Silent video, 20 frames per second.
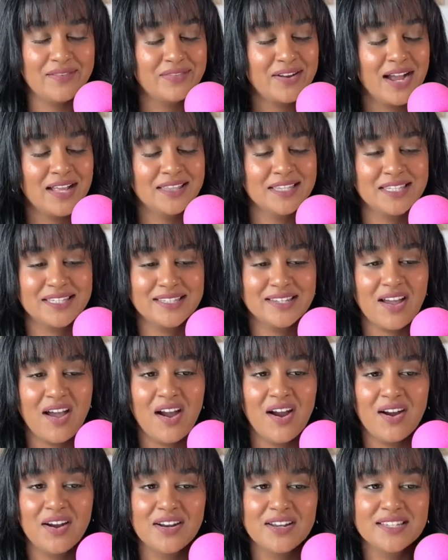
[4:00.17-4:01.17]
I've got the
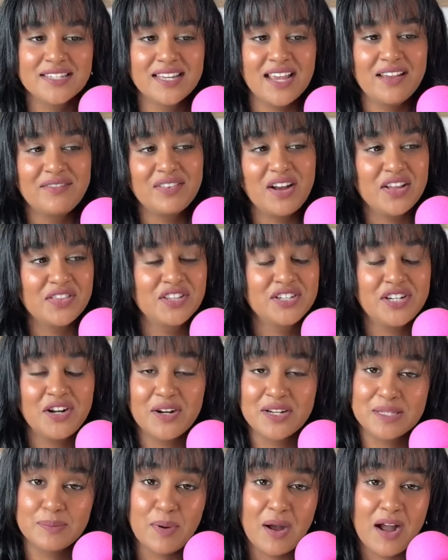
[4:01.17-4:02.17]
scars, I've got the
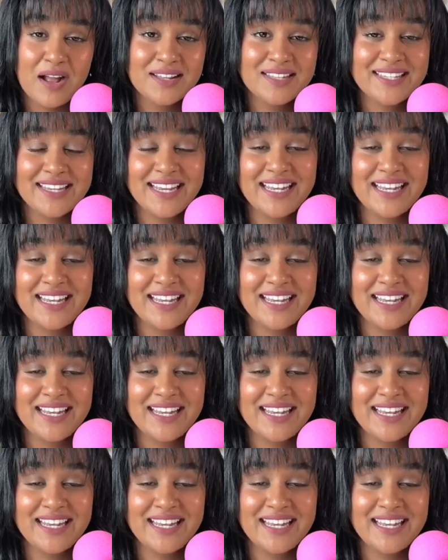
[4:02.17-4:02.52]
dark spots.